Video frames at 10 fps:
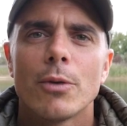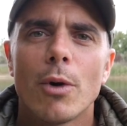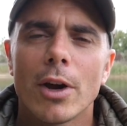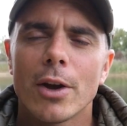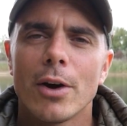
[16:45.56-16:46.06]

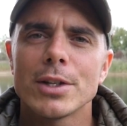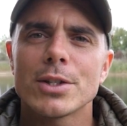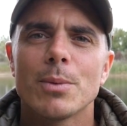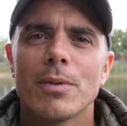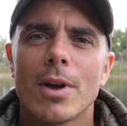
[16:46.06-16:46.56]
Right
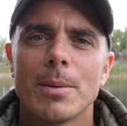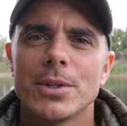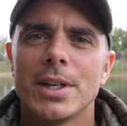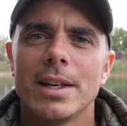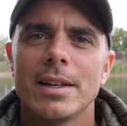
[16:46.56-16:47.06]
guys, we've come
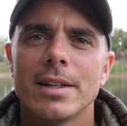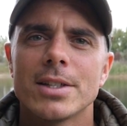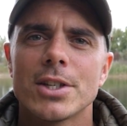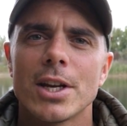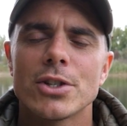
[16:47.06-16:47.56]
to the end of
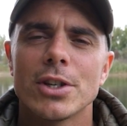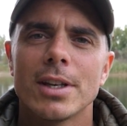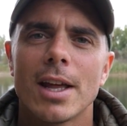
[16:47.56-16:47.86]
this session